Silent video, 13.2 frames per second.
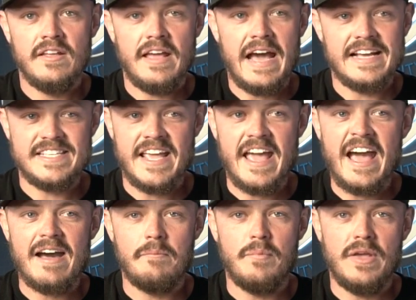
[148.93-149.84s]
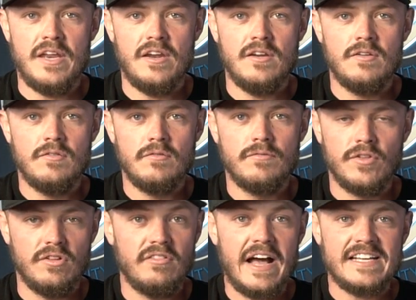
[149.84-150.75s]
as they have been for
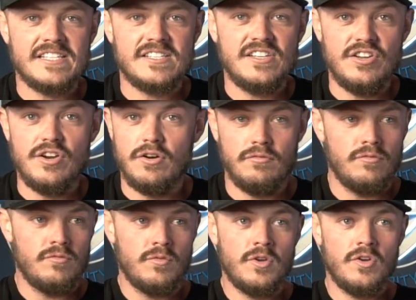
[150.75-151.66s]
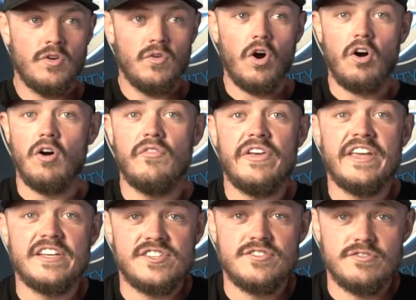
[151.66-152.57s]
the last, all of
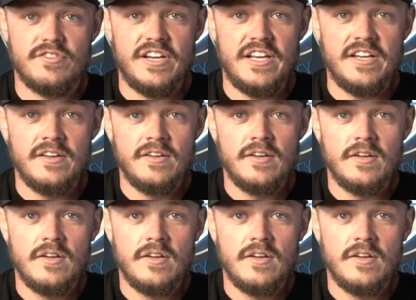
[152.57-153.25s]
history.